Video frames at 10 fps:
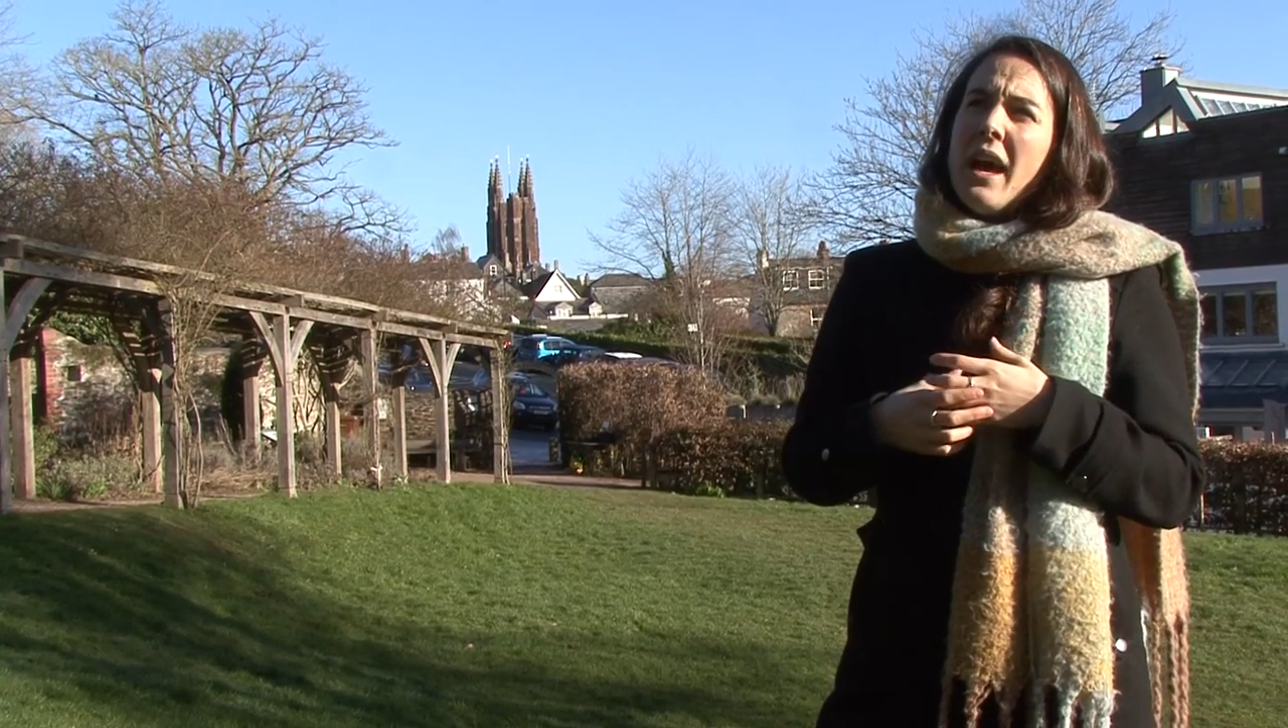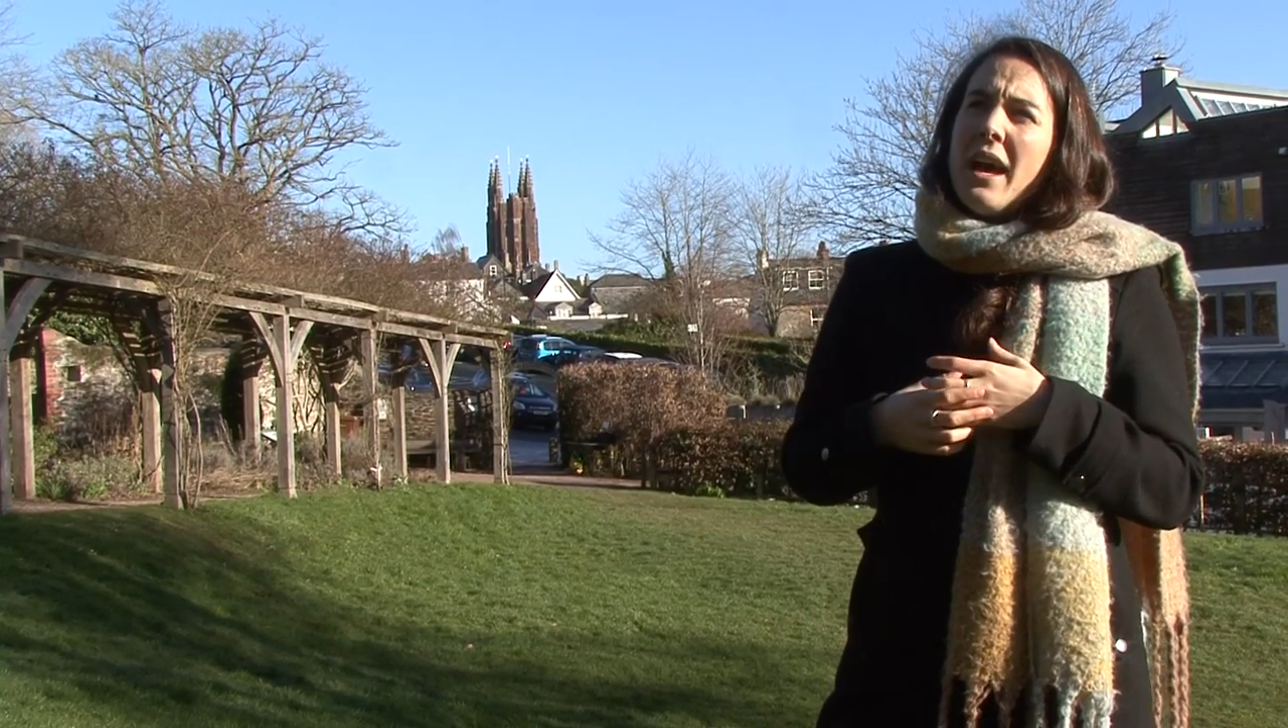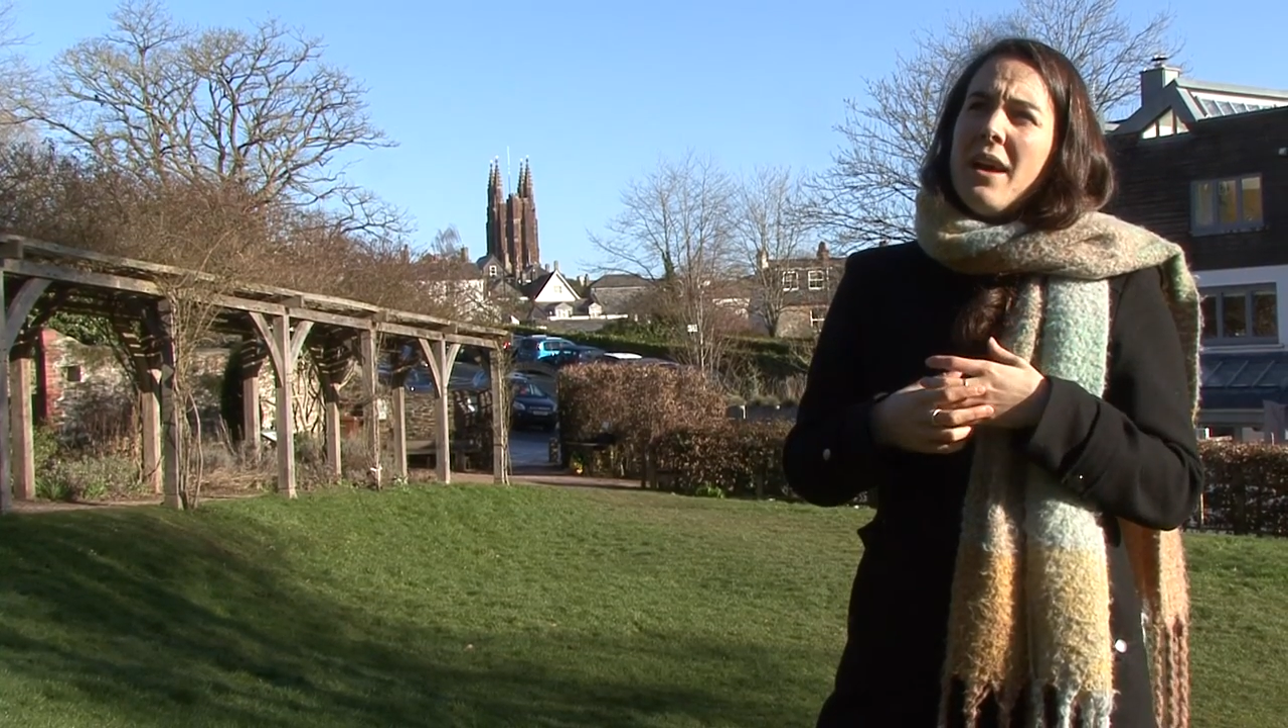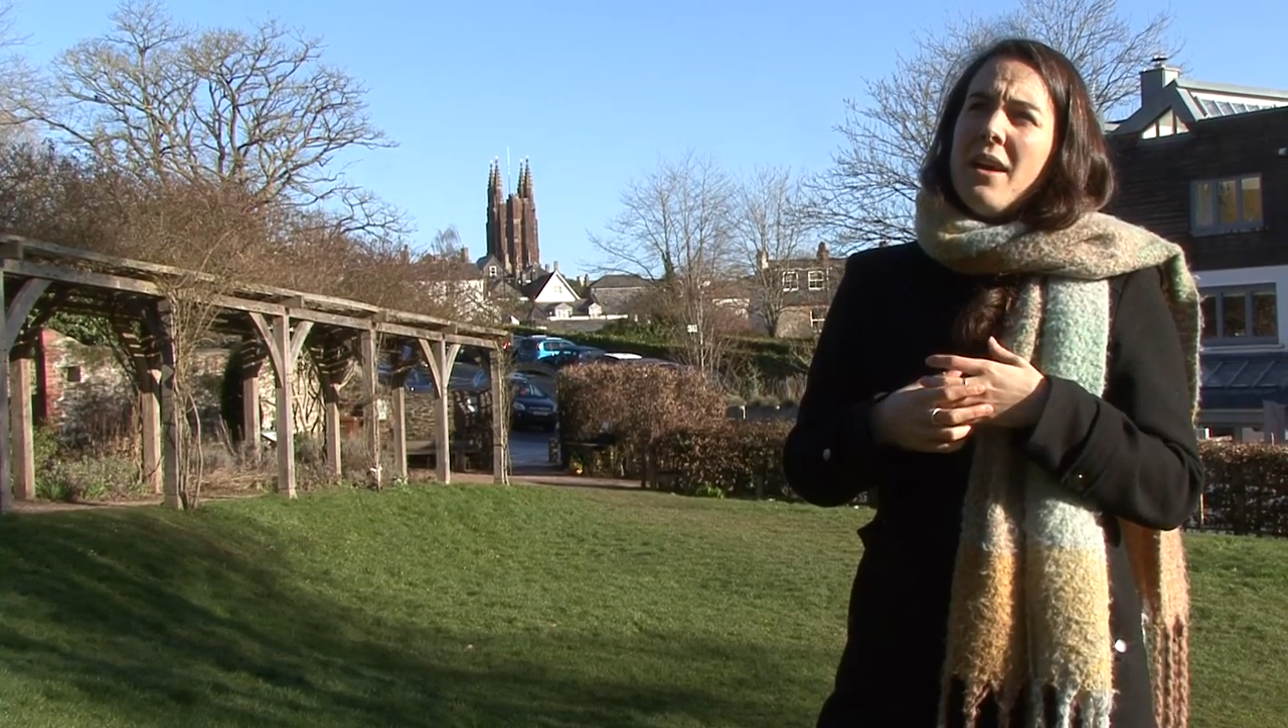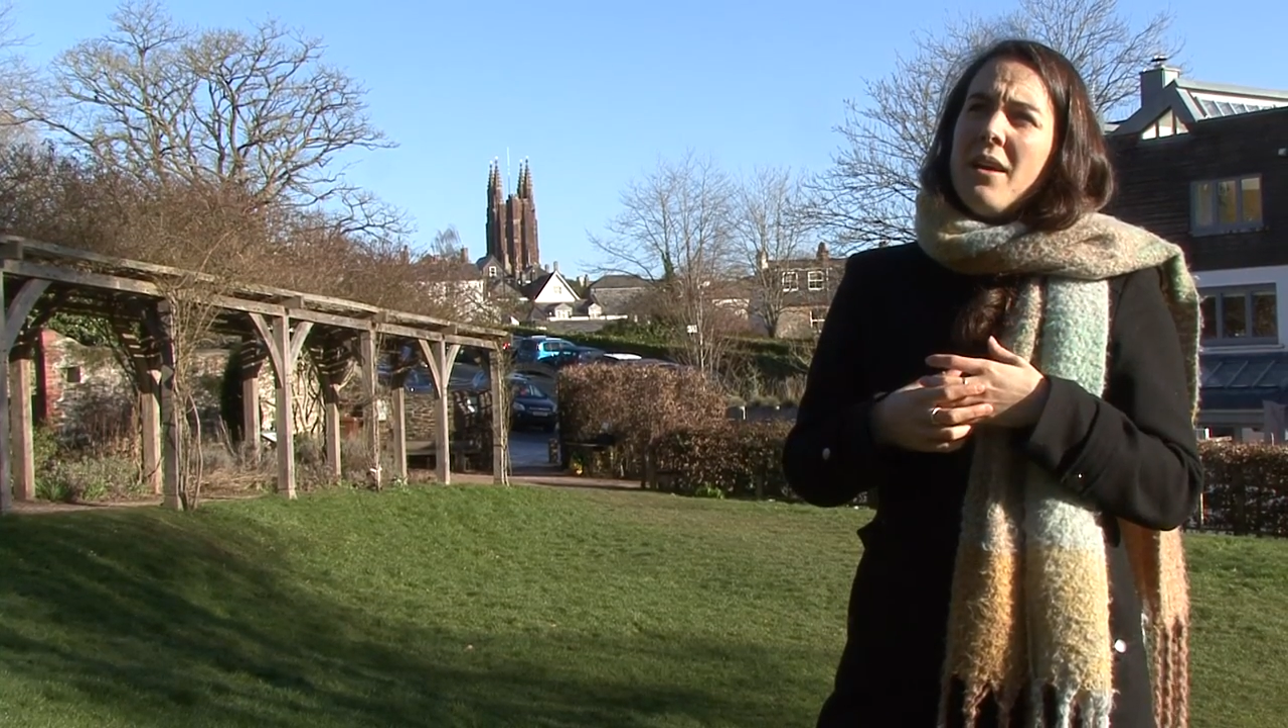
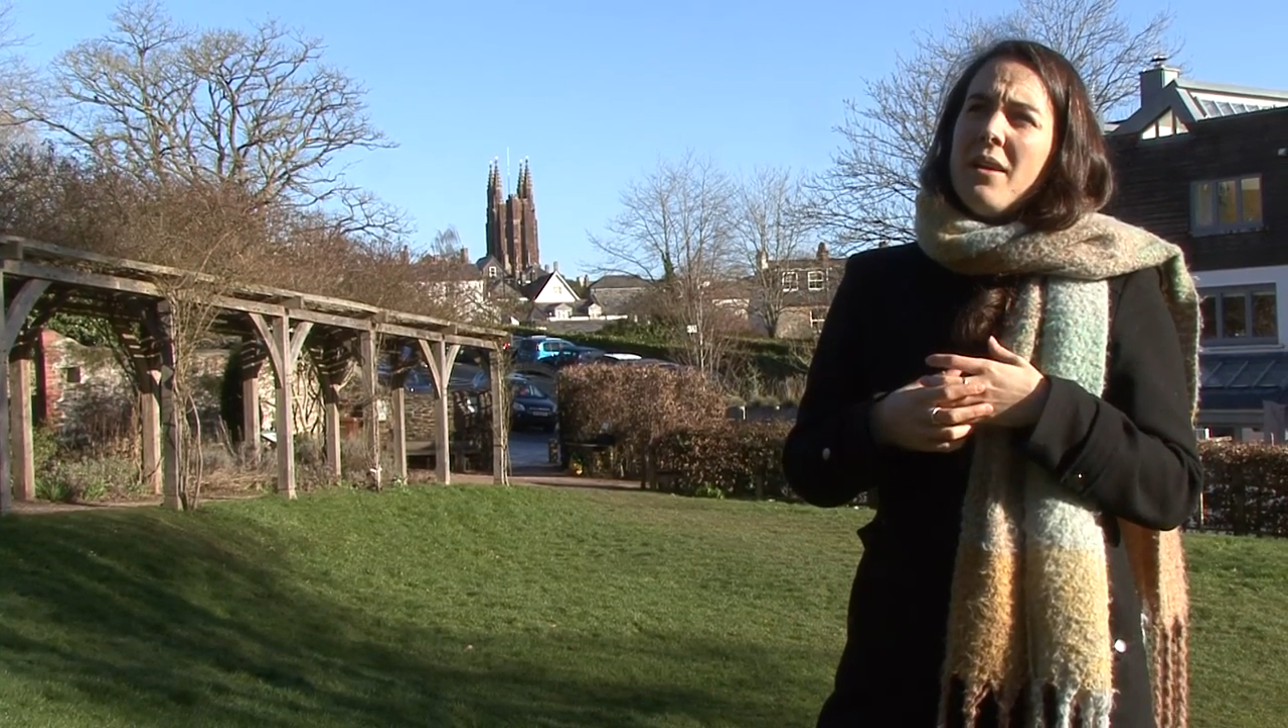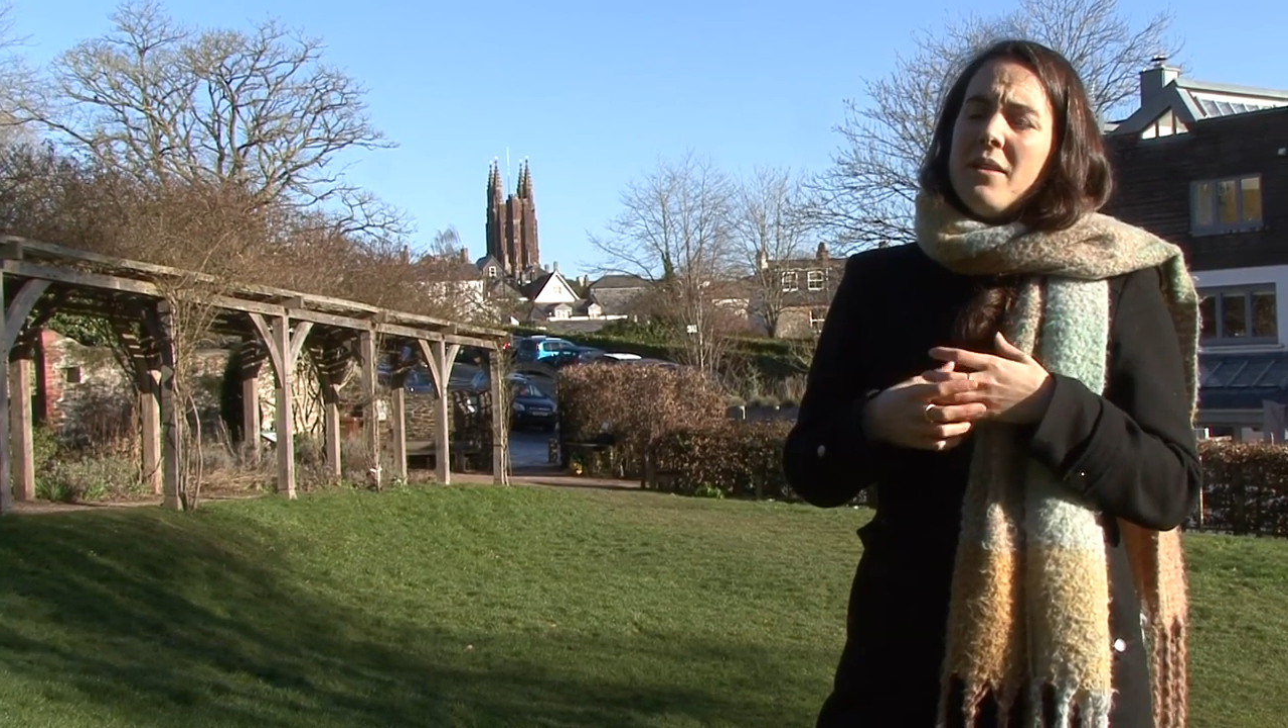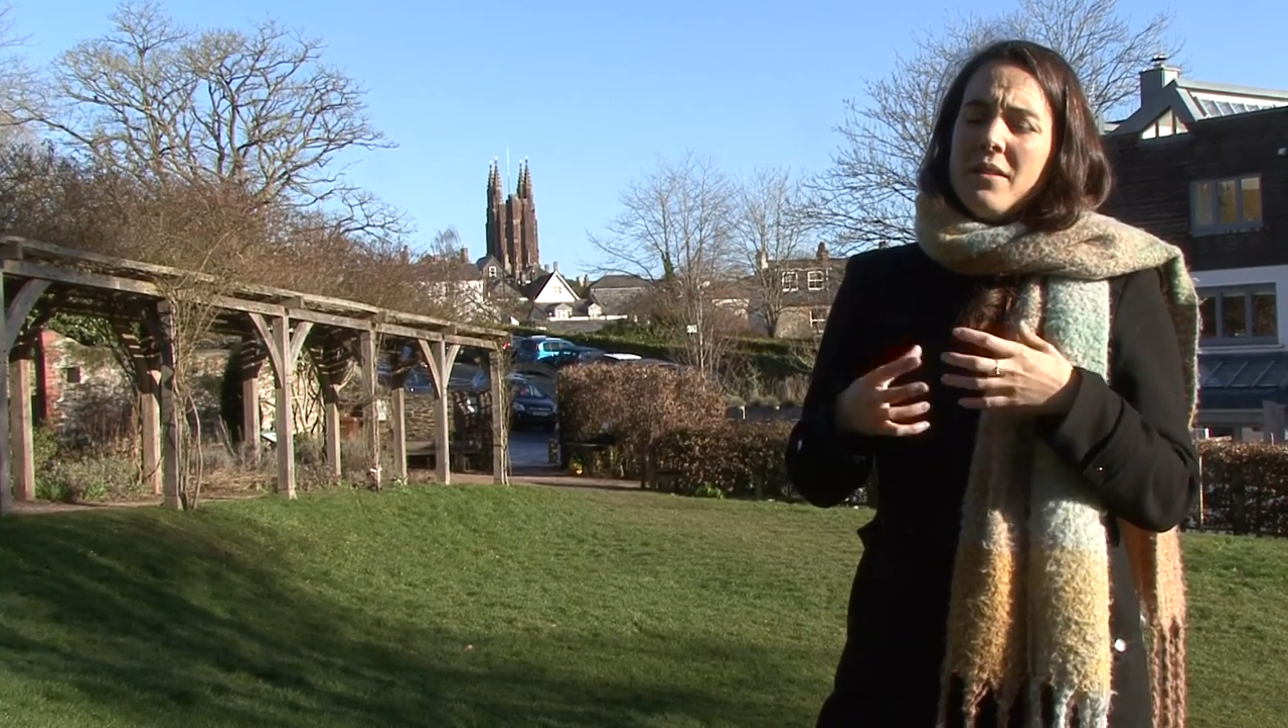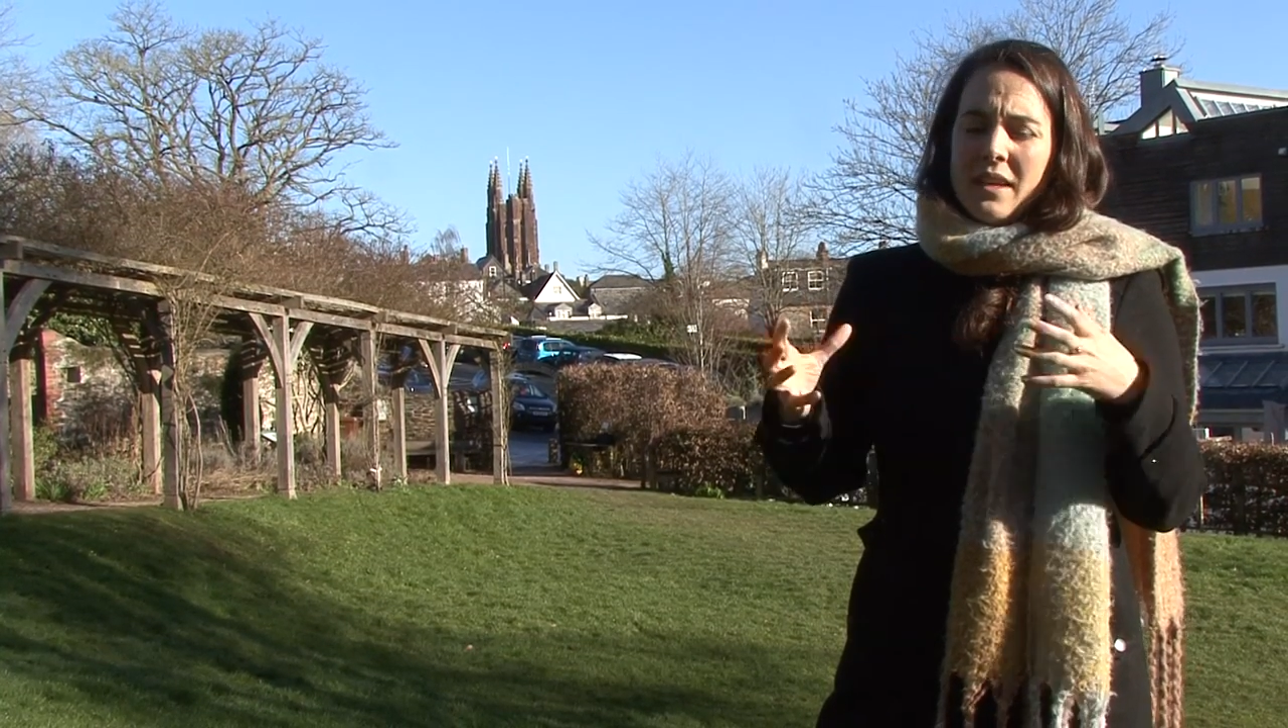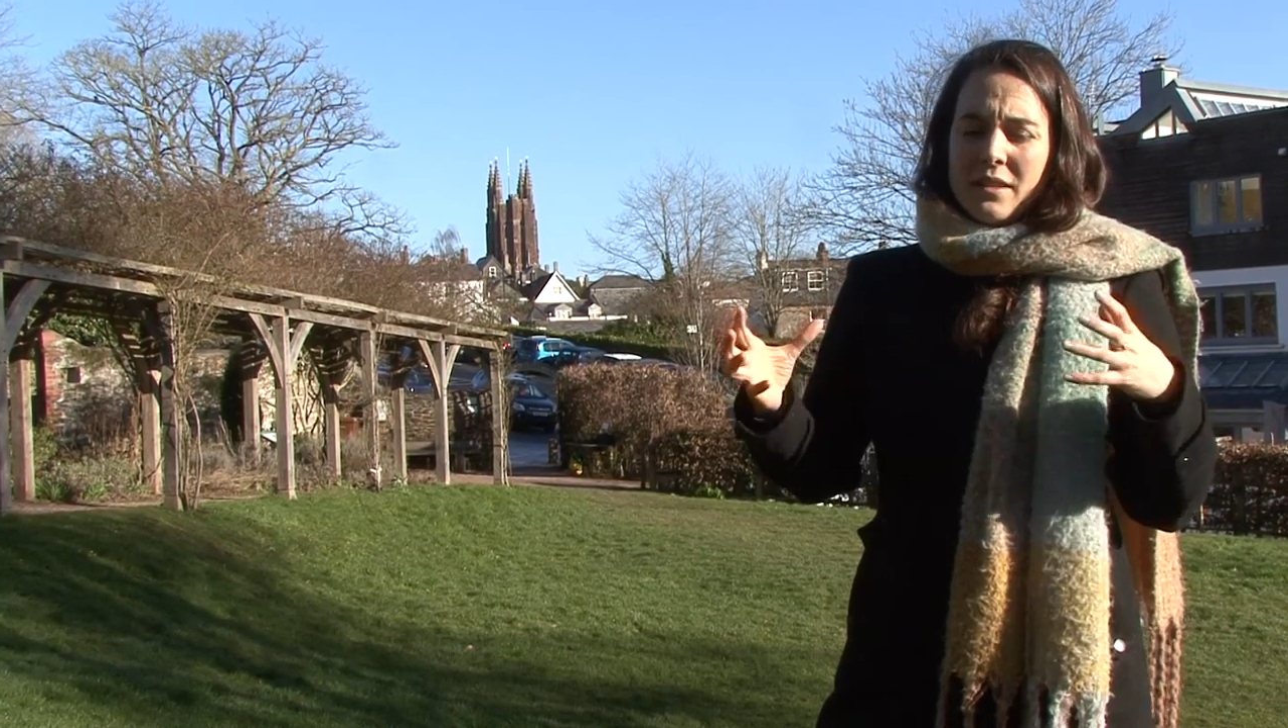
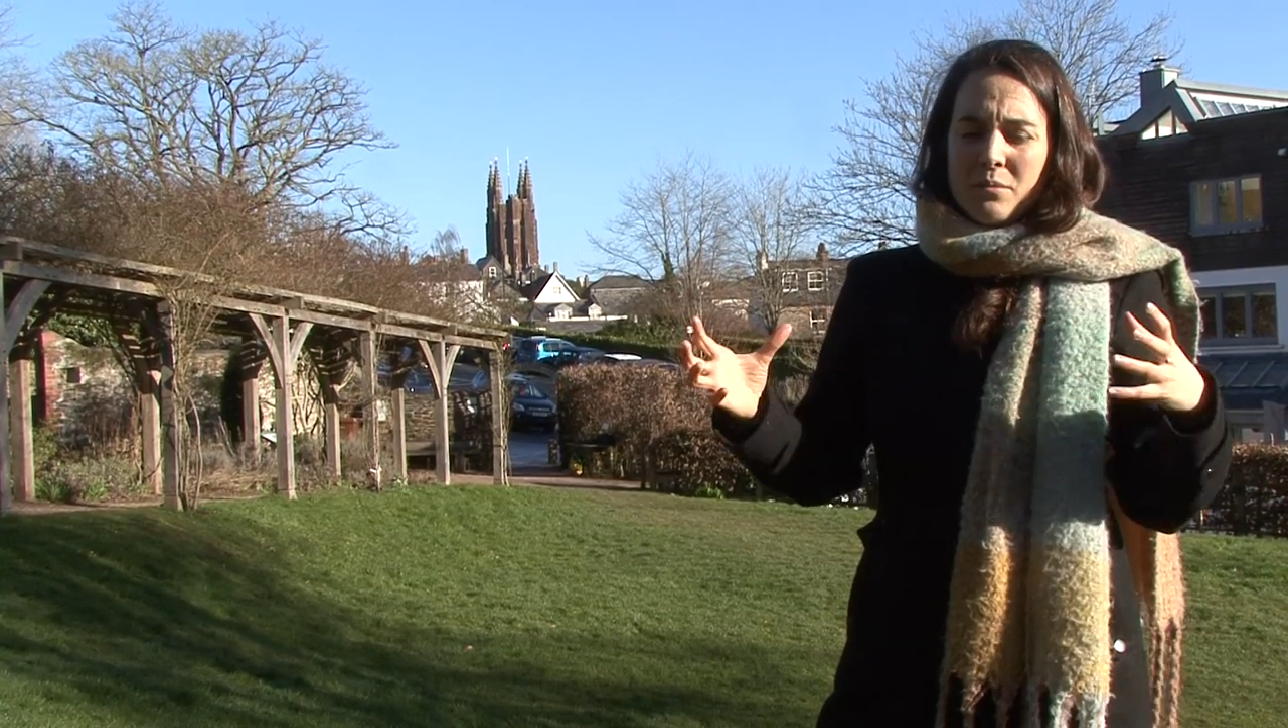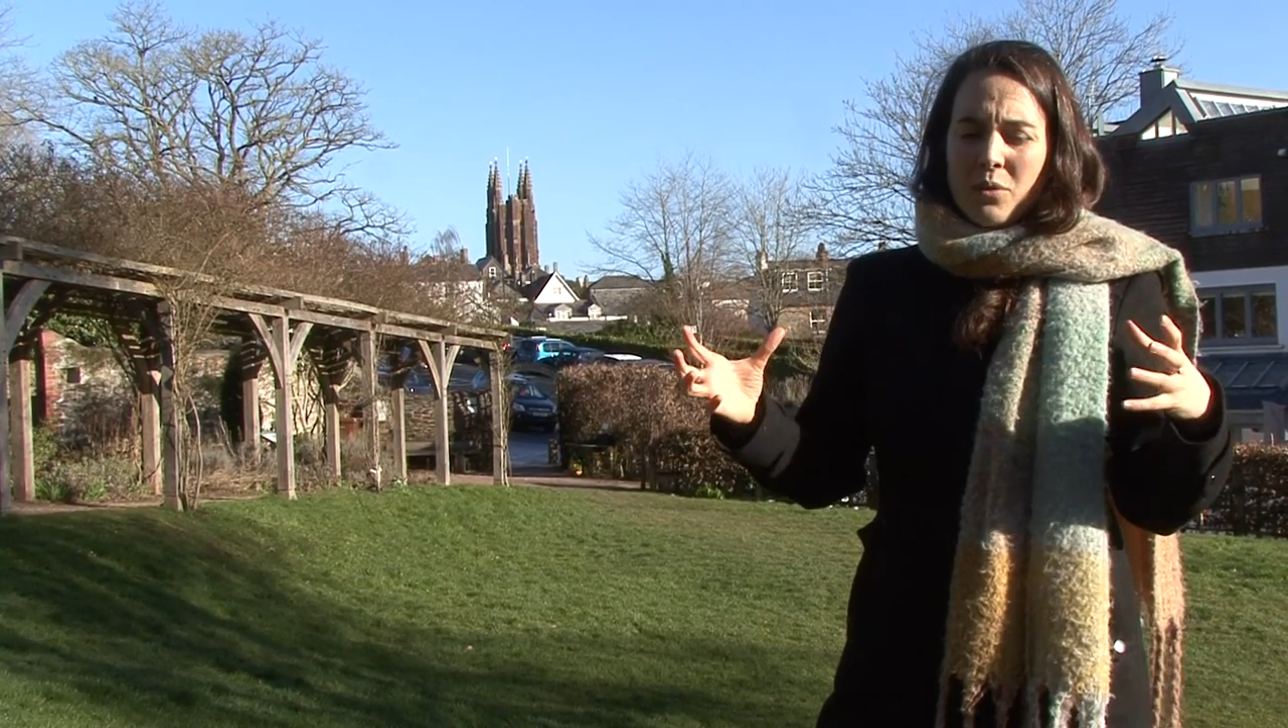it's